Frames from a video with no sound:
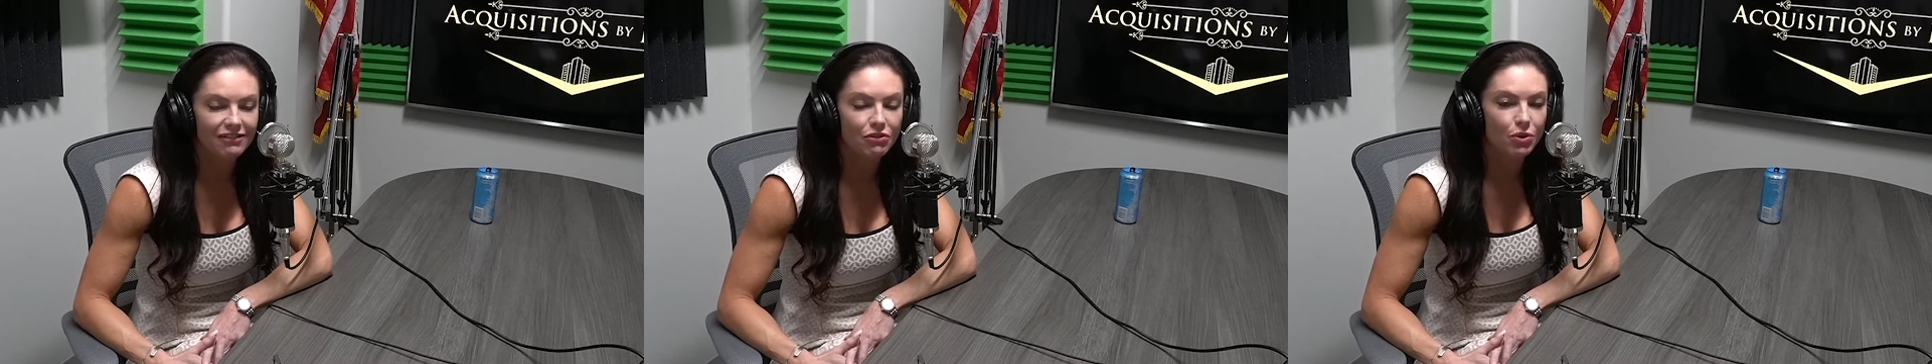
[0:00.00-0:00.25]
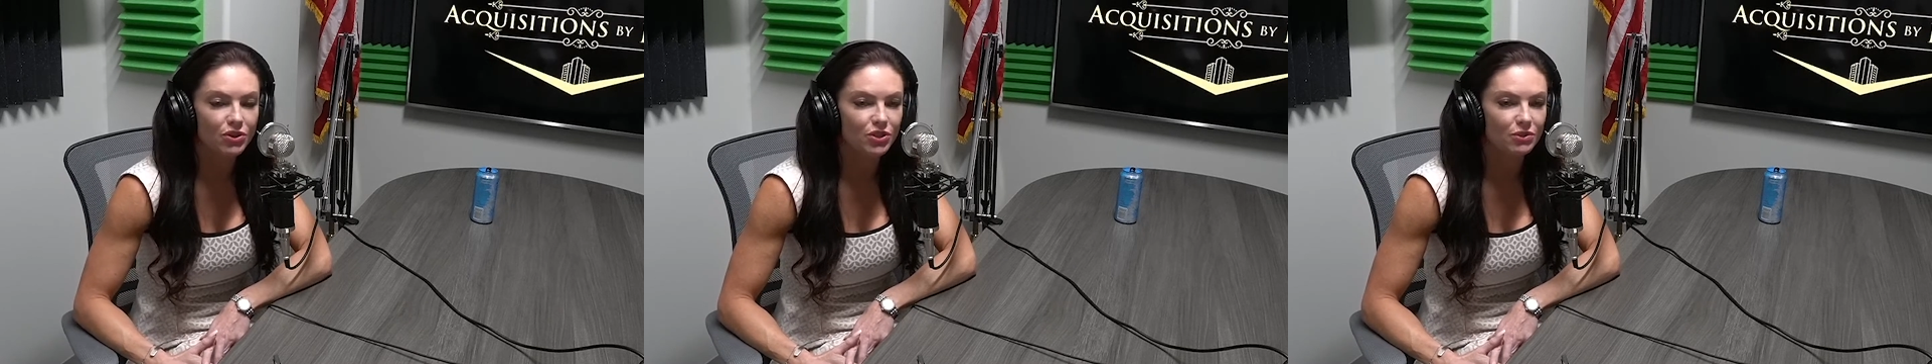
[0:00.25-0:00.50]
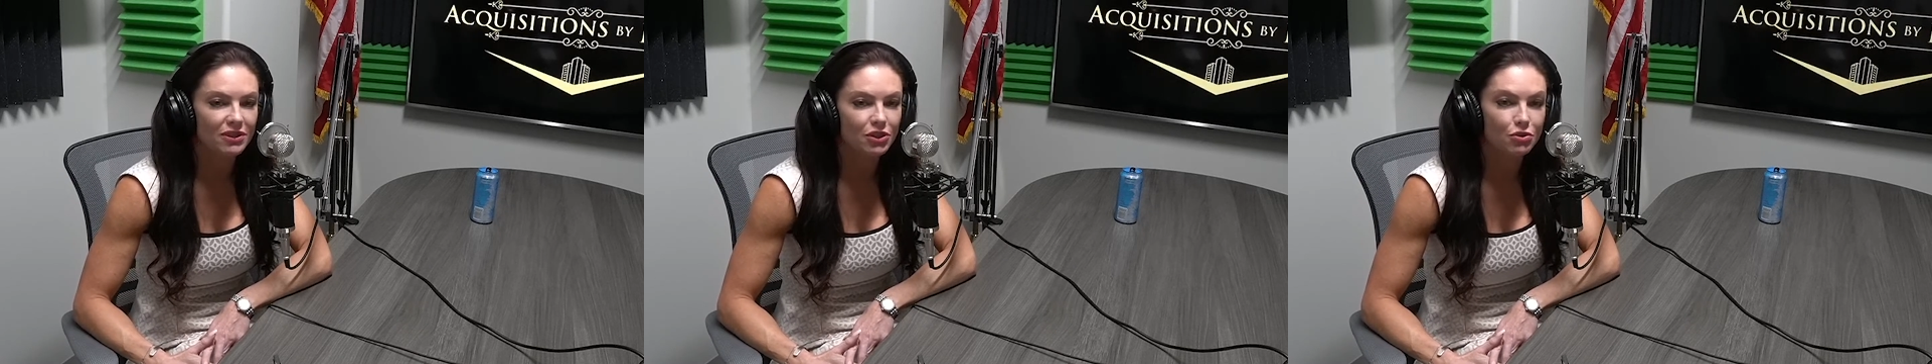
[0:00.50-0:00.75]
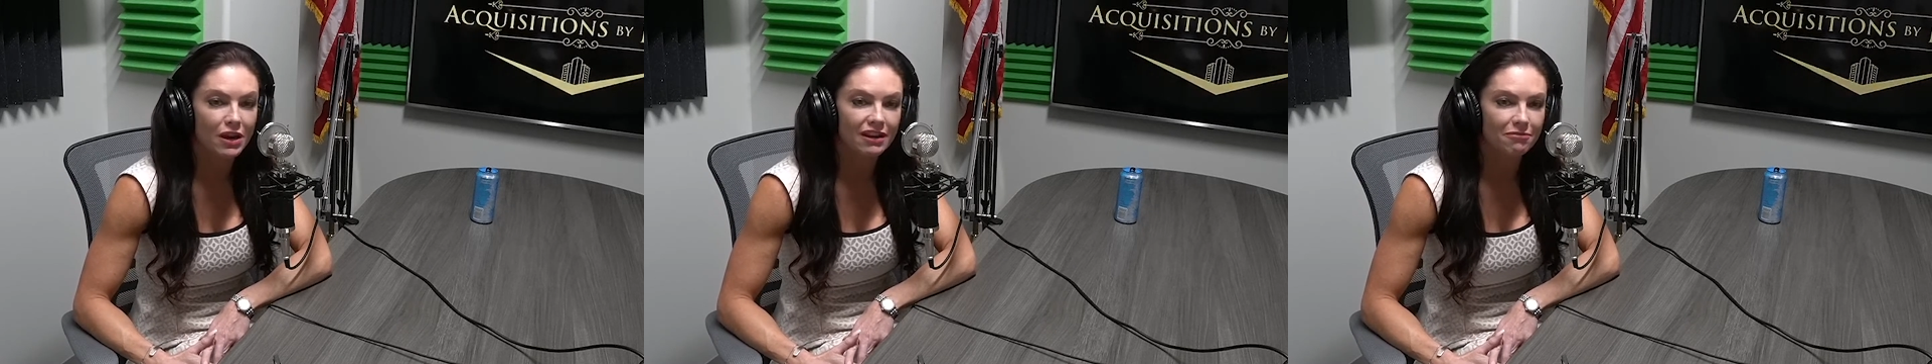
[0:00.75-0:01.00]
of course, doing the
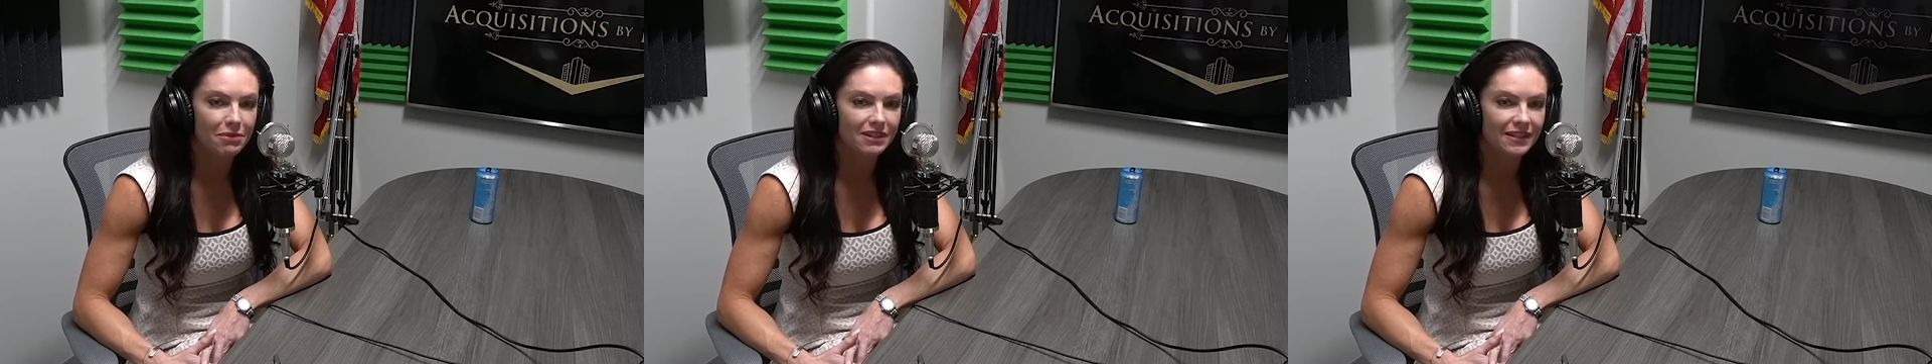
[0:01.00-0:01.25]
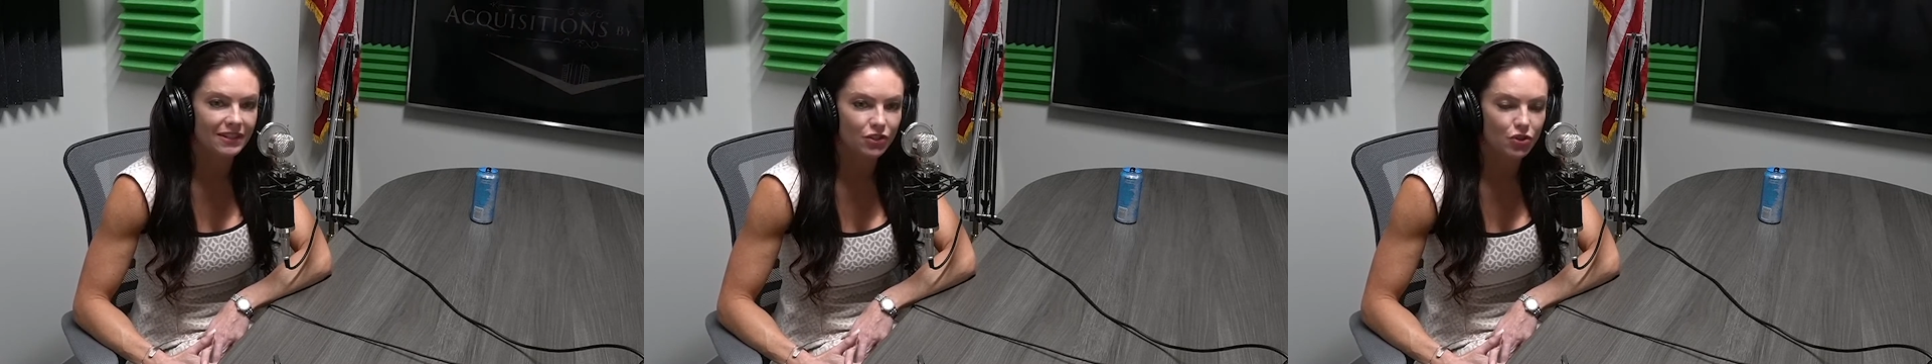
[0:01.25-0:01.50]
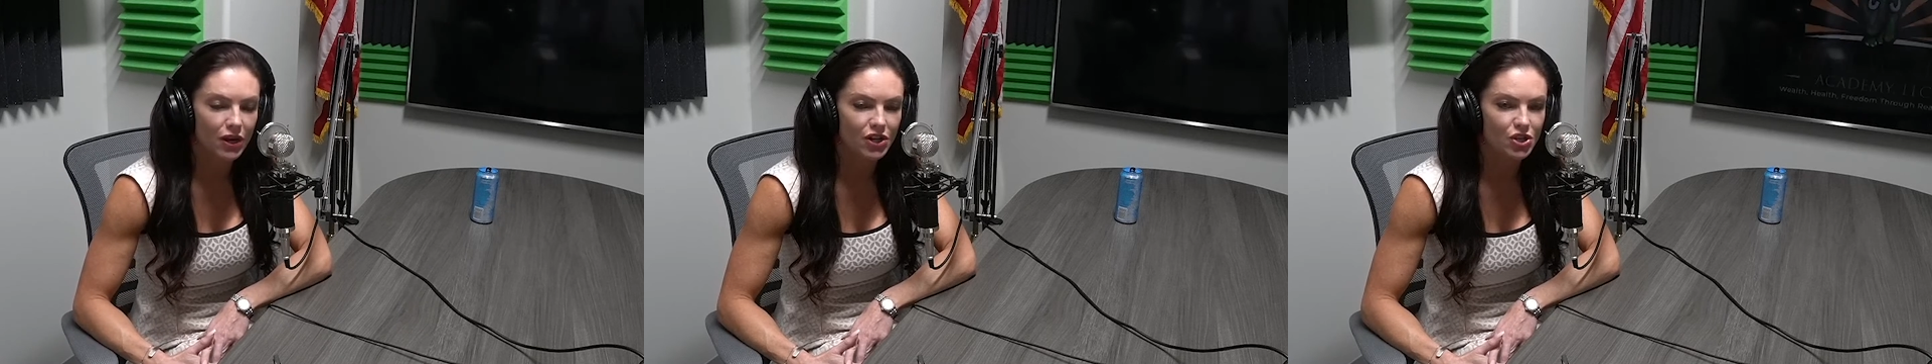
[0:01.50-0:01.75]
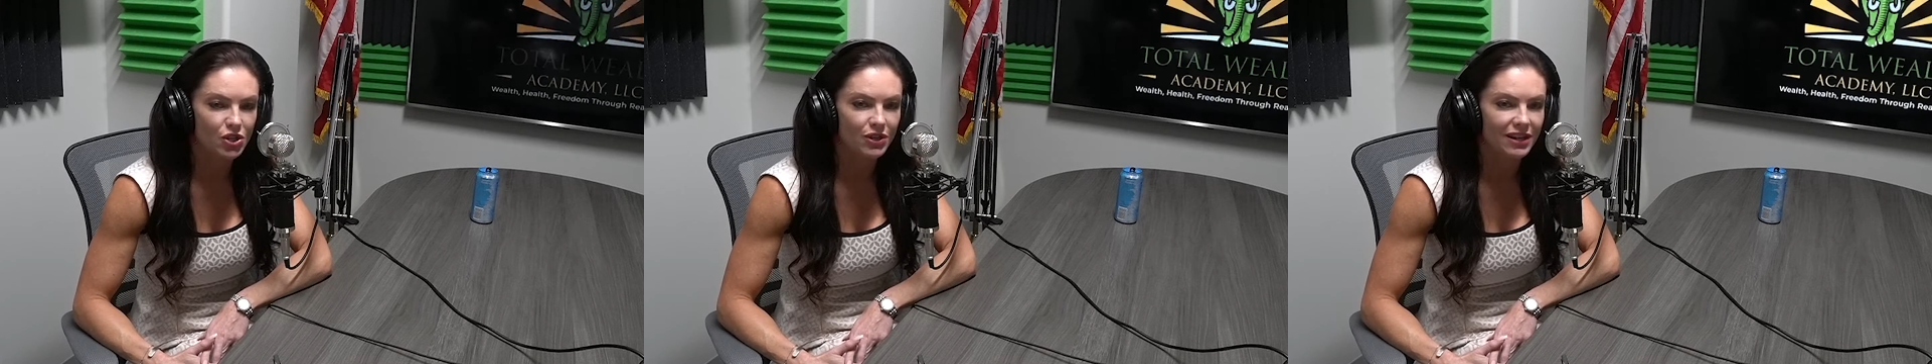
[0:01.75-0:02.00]
creative business
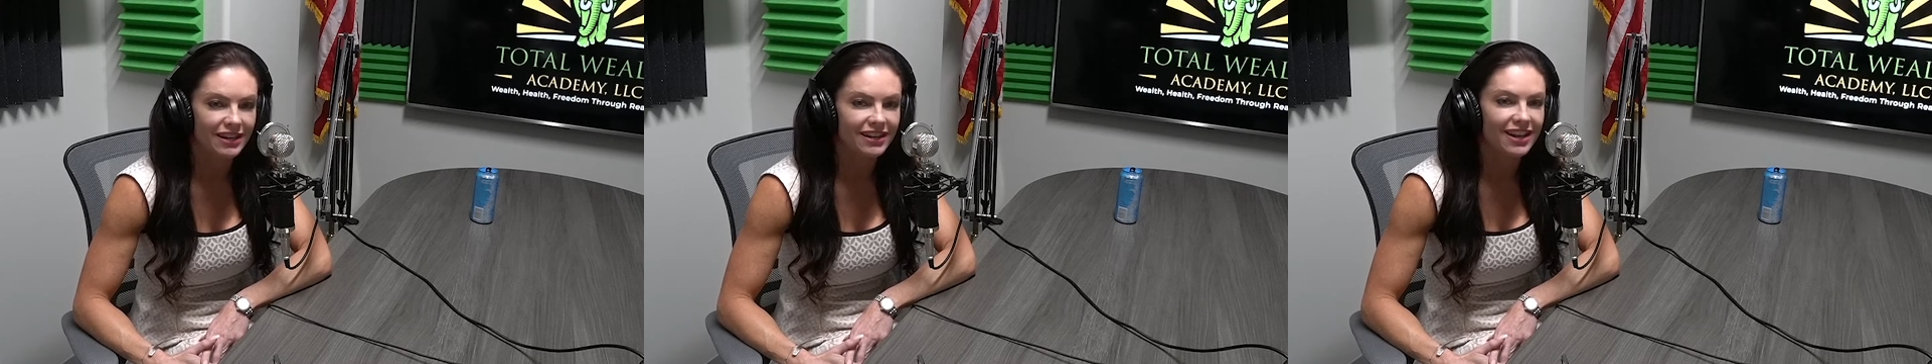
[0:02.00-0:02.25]
structure and